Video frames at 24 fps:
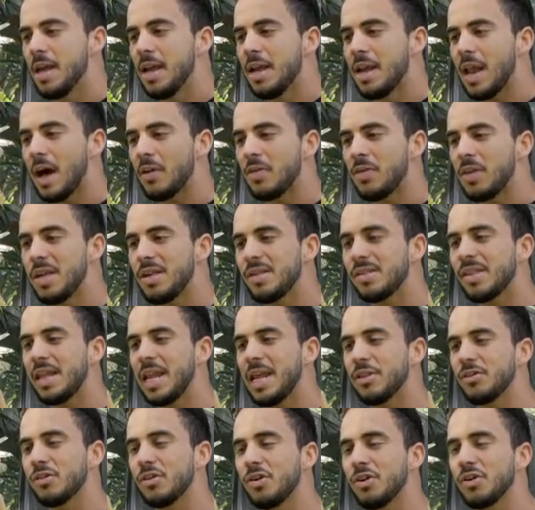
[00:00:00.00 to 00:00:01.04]
Now these
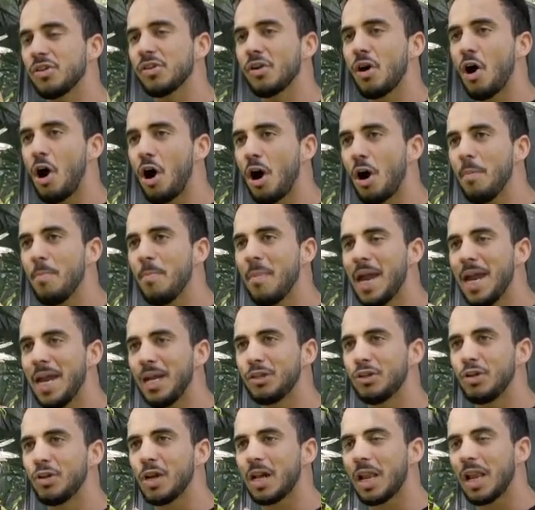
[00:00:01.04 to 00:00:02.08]
lizards are
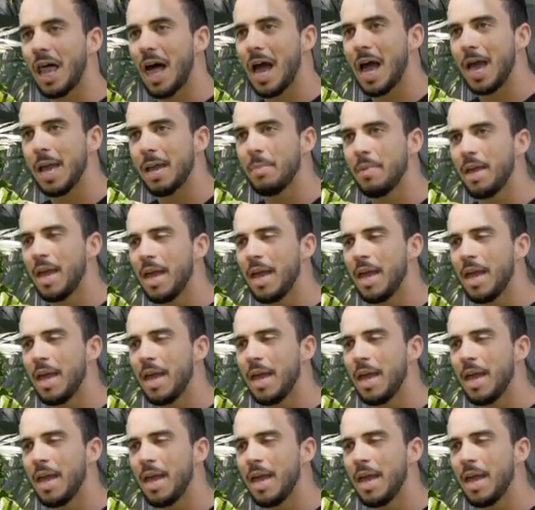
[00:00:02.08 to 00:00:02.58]
made to climb